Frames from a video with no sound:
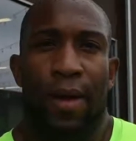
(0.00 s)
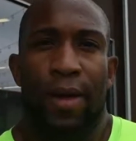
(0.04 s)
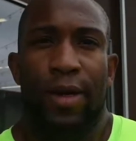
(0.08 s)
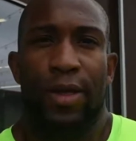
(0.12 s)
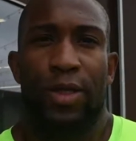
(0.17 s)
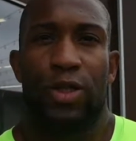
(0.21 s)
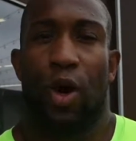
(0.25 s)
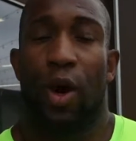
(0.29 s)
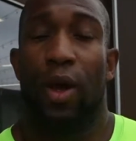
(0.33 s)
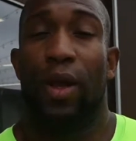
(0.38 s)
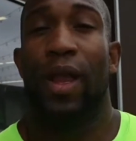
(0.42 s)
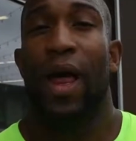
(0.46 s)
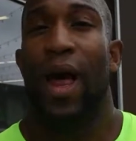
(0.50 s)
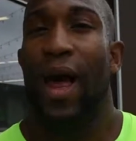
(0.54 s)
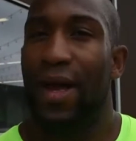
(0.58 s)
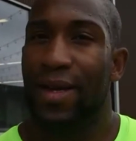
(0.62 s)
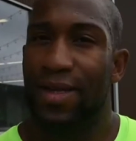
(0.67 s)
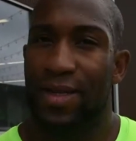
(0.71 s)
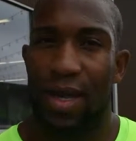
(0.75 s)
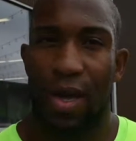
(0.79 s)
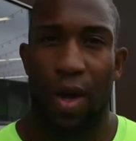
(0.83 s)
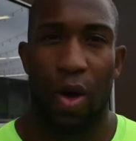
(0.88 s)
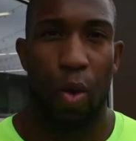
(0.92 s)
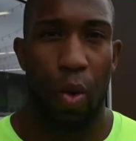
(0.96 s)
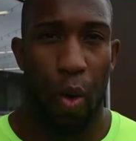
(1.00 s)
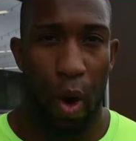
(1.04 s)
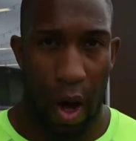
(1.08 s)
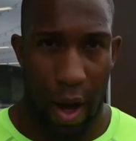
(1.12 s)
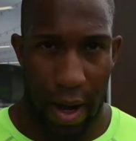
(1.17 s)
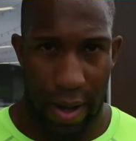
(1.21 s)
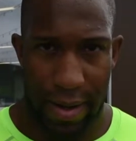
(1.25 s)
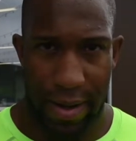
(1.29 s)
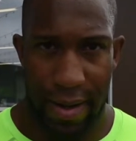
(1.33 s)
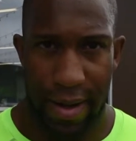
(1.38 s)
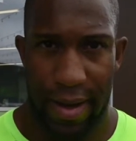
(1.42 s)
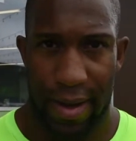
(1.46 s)
So our last
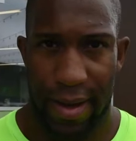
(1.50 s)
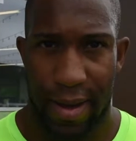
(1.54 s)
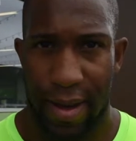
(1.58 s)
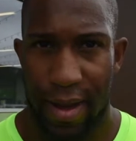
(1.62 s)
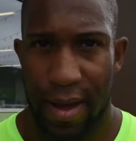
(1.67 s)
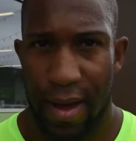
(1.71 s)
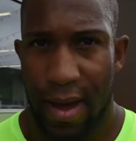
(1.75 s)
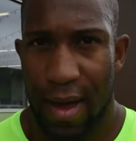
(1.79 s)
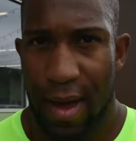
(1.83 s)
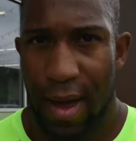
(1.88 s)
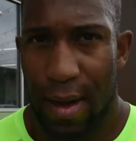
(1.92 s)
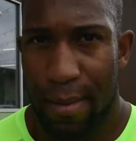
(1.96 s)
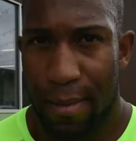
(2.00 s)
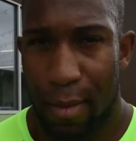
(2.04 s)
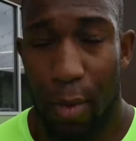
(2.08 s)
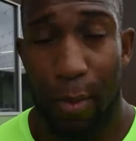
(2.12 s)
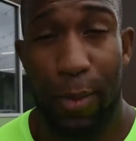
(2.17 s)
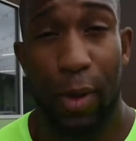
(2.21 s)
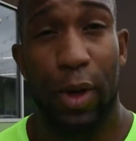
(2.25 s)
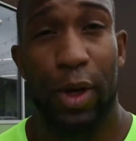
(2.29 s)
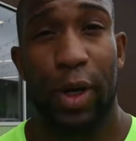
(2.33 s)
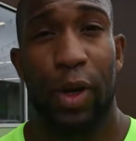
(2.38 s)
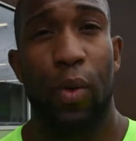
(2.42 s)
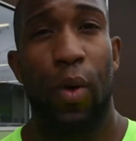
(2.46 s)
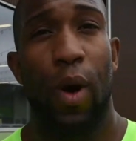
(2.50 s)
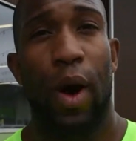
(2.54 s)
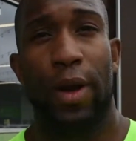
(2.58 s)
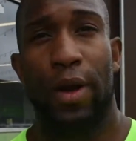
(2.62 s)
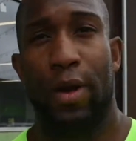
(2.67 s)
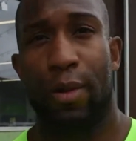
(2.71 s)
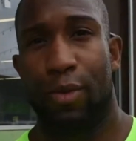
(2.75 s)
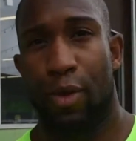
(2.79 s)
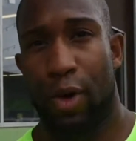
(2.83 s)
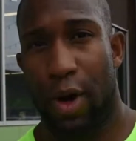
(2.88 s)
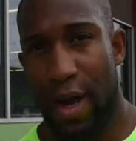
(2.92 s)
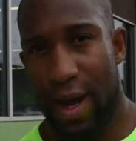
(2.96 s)
WOD, mobility WOD
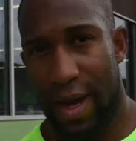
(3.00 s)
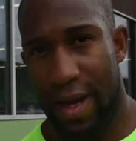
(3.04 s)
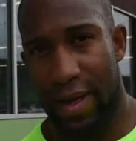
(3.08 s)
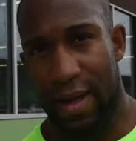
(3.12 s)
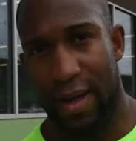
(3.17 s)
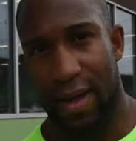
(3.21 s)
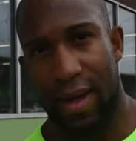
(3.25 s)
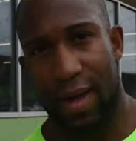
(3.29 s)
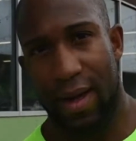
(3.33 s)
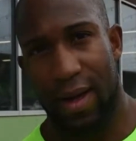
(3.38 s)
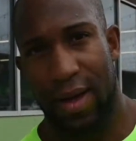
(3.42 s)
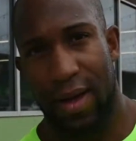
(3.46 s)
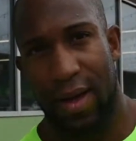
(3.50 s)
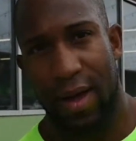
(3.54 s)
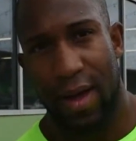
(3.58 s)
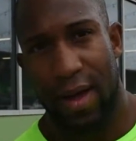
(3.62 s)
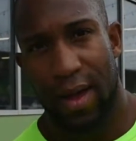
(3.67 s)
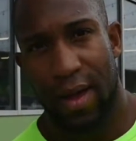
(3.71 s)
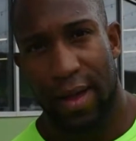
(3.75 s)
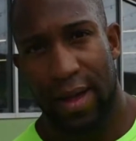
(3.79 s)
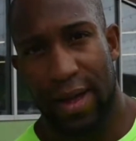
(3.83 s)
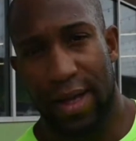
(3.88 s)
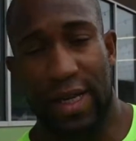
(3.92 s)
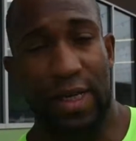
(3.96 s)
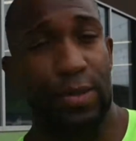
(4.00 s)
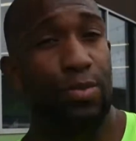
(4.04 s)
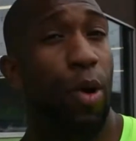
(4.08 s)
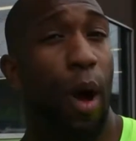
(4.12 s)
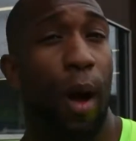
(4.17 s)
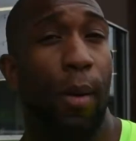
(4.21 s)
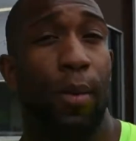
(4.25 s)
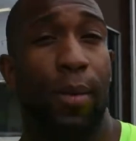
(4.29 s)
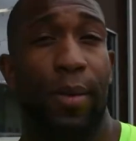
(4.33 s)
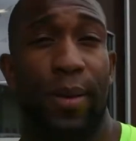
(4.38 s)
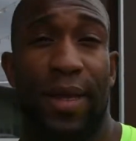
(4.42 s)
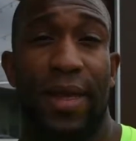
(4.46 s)
number 8, is
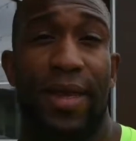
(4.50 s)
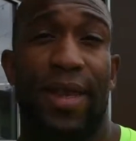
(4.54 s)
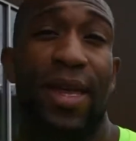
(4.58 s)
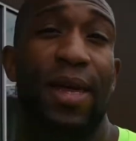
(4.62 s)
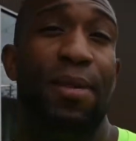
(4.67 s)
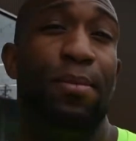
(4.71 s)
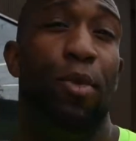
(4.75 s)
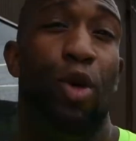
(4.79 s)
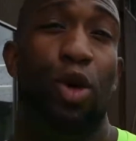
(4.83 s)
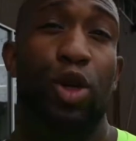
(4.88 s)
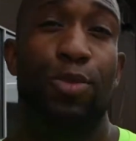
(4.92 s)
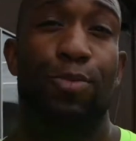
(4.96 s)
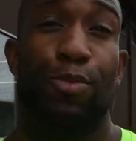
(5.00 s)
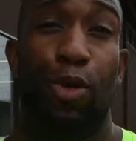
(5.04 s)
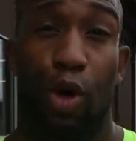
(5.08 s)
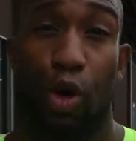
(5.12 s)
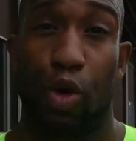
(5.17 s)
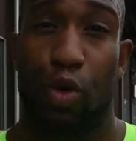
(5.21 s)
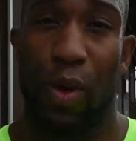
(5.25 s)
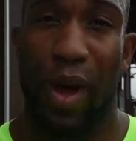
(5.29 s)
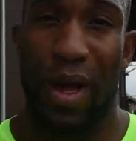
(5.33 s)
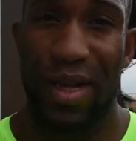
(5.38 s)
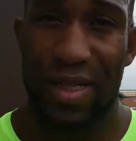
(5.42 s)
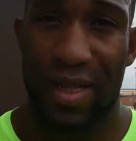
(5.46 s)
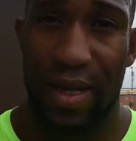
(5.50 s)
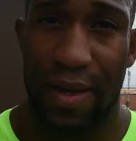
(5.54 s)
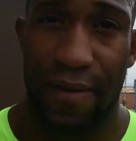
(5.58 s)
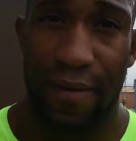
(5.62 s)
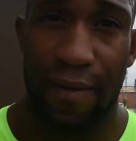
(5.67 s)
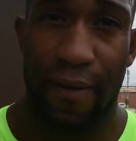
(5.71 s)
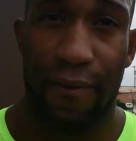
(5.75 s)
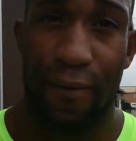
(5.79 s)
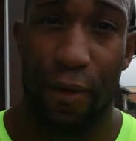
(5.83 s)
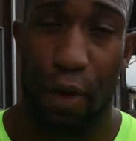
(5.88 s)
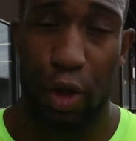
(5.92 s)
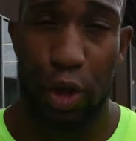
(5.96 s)
probably the most
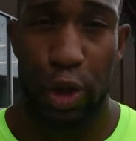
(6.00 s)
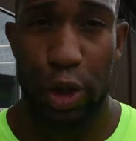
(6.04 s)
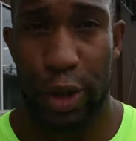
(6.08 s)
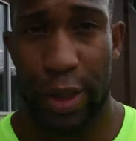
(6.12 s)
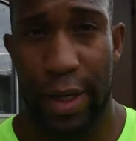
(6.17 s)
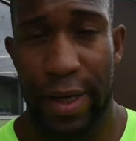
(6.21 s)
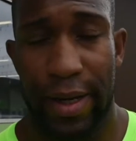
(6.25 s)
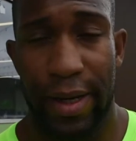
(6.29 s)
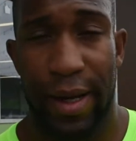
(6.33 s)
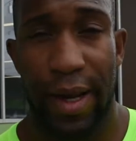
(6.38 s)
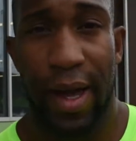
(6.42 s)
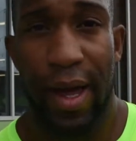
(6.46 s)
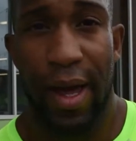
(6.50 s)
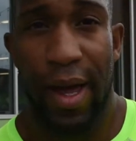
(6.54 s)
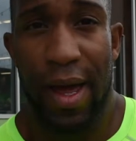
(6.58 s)
progressive version.